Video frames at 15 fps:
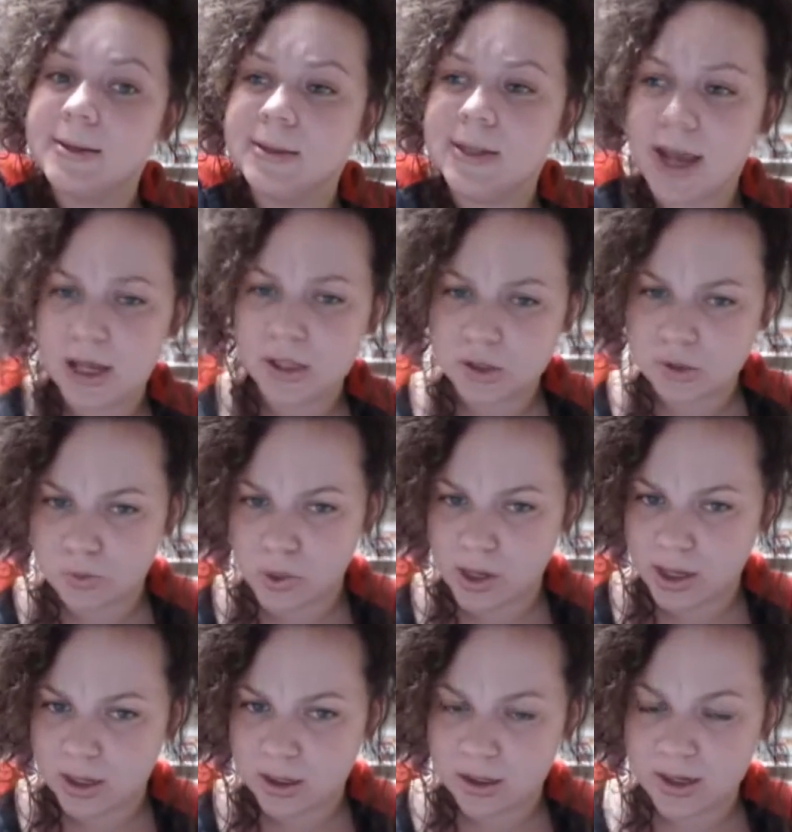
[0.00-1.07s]
next
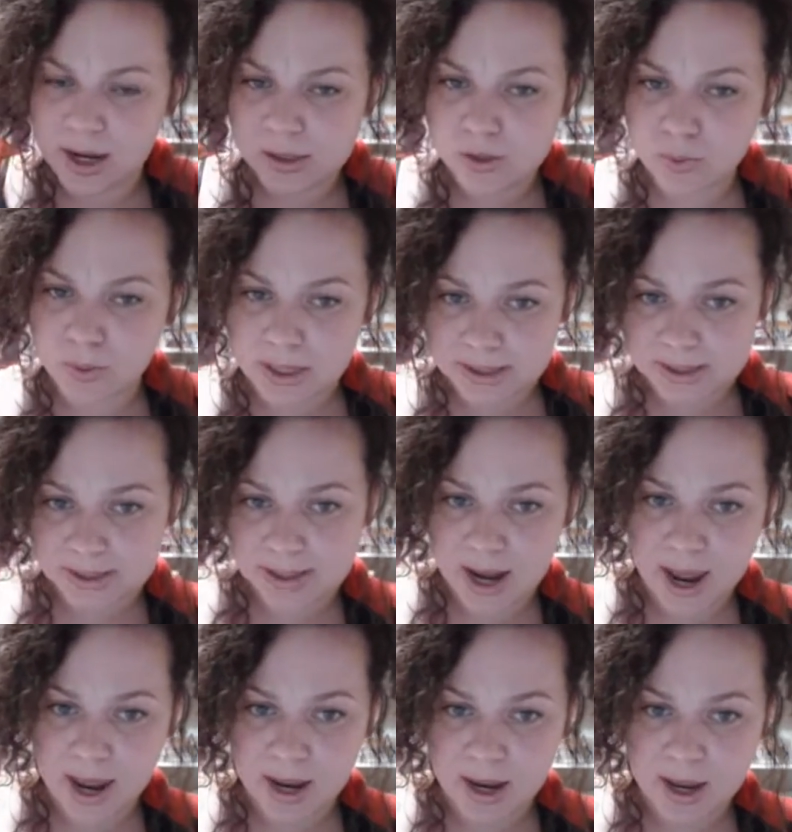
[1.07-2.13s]
week, next
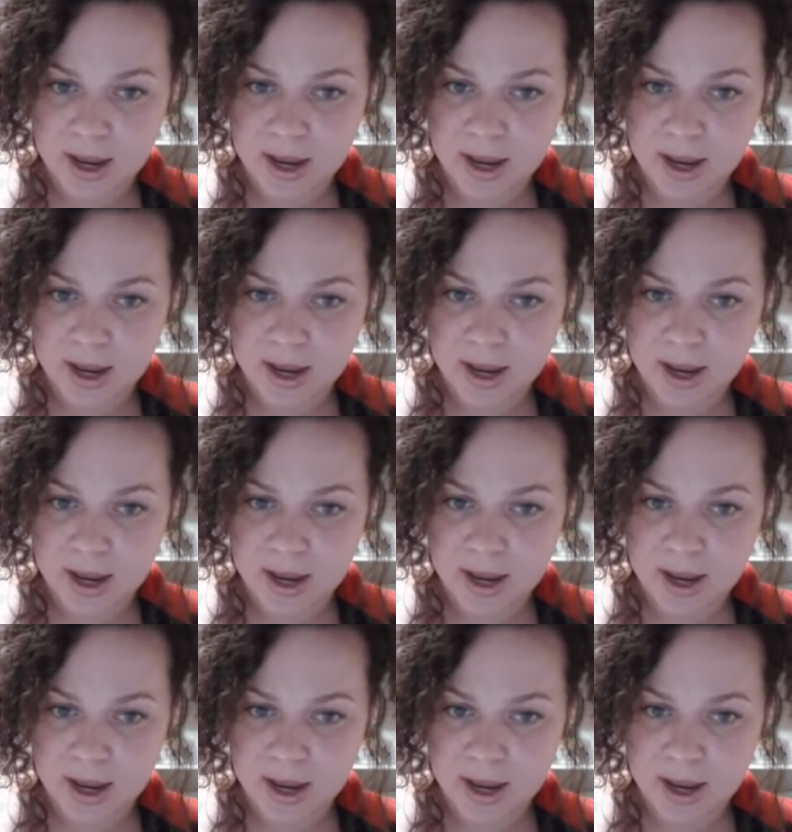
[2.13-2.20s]
Wednesday,